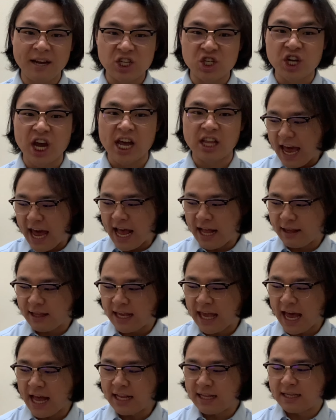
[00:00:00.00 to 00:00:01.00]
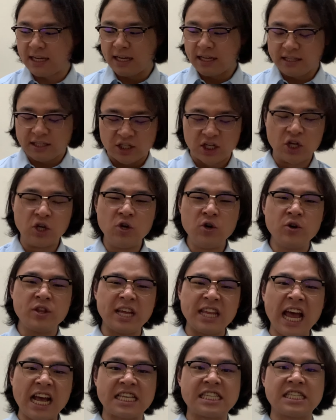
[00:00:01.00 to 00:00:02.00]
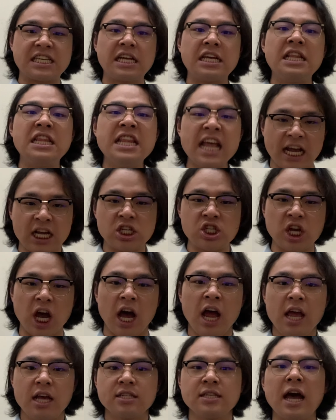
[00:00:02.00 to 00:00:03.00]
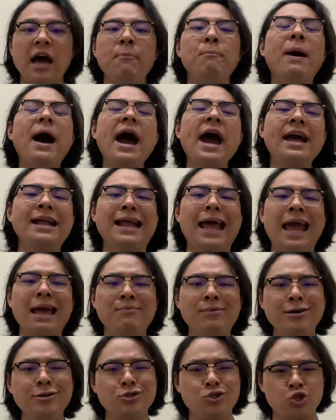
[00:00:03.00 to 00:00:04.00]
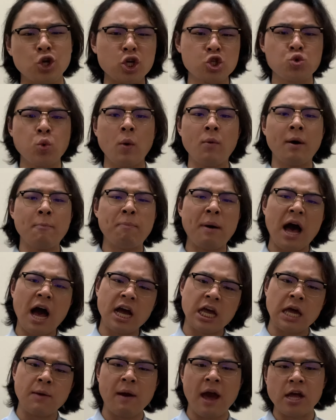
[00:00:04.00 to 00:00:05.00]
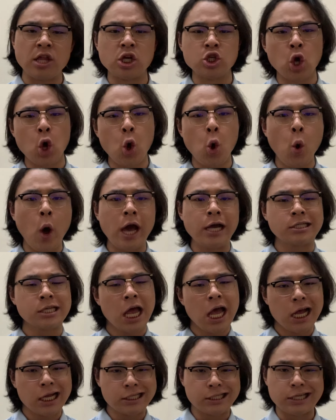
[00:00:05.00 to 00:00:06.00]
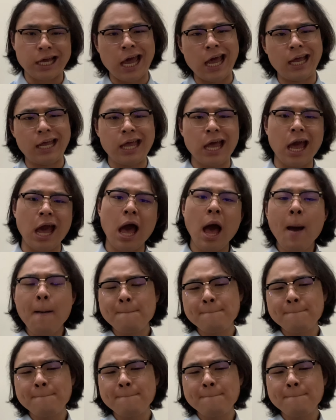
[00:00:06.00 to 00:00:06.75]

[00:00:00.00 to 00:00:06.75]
channel, and get to the next lecture. So my name is Joshua Parkham, and as always, take care.